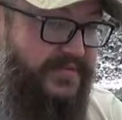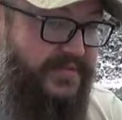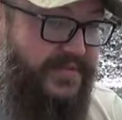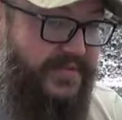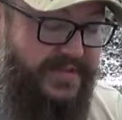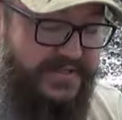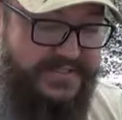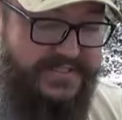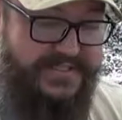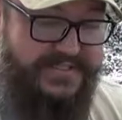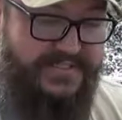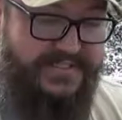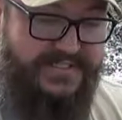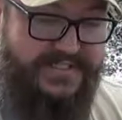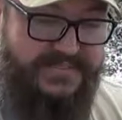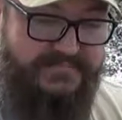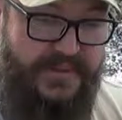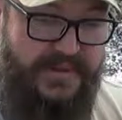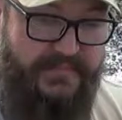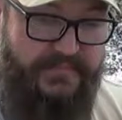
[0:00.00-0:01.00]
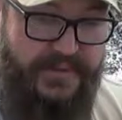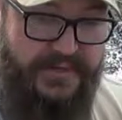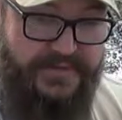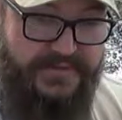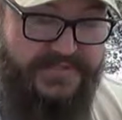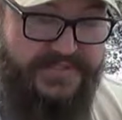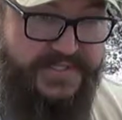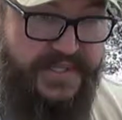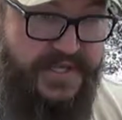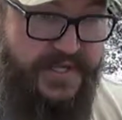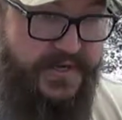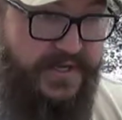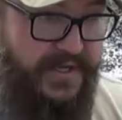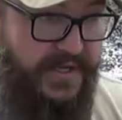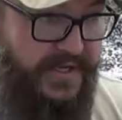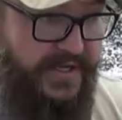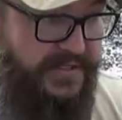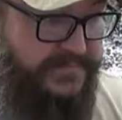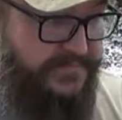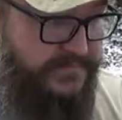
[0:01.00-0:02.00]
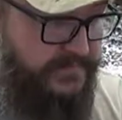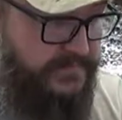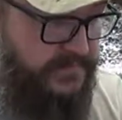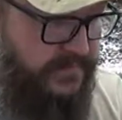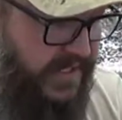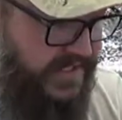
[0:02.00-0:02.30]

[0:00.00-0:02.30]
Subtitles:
this is my middle son, my